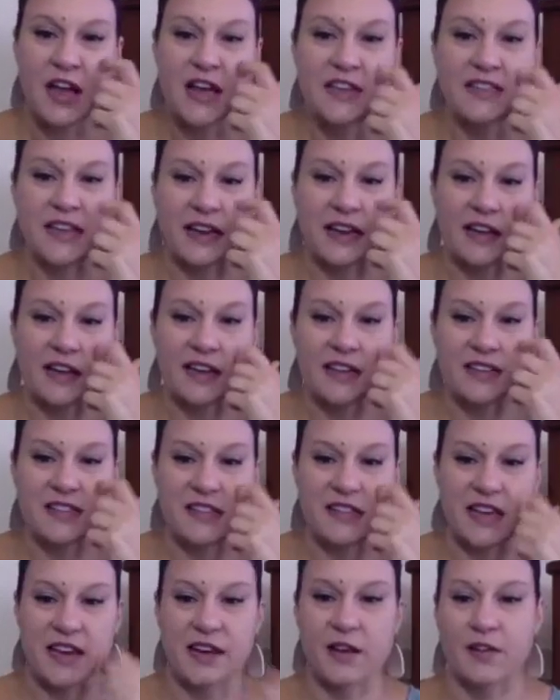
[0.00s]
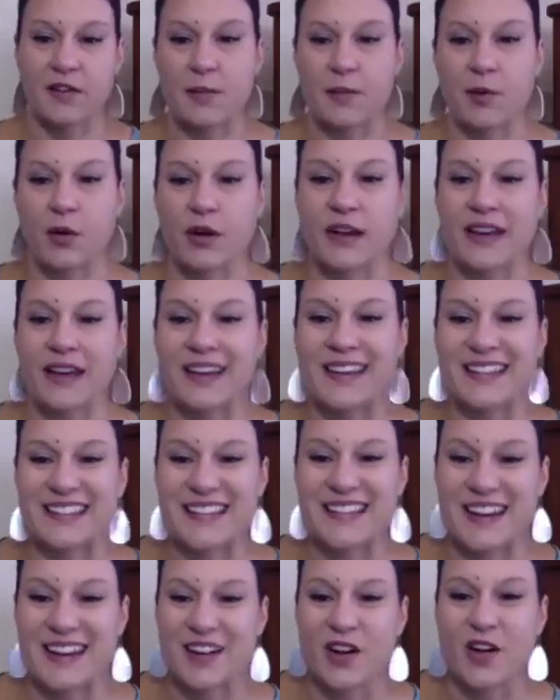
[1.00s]
Data is data, reporting is
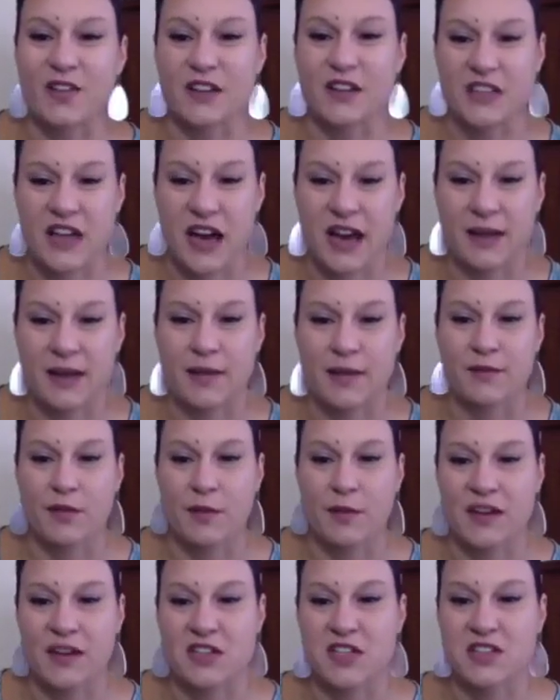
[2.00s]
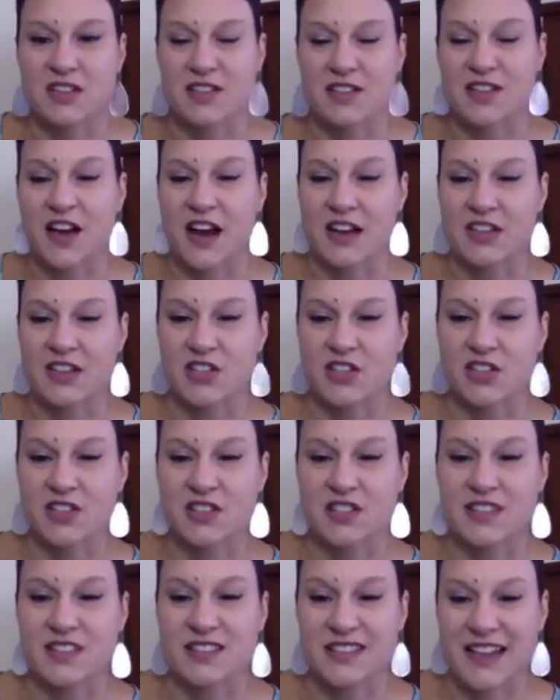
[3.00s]
data over time, information is conscious
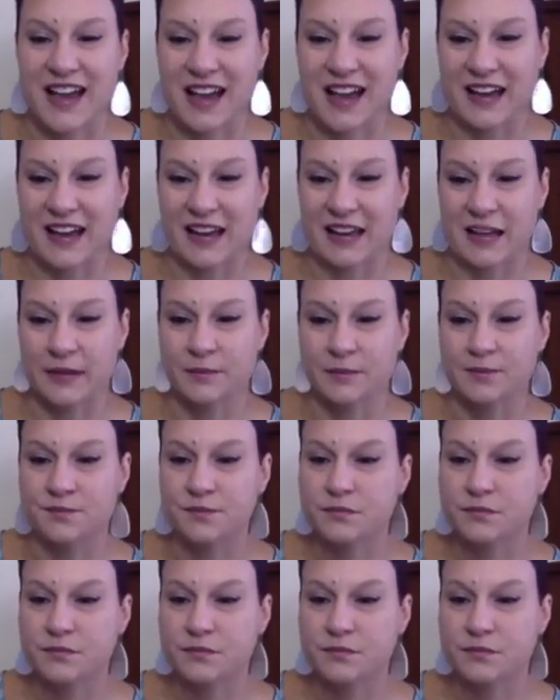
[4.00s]
design.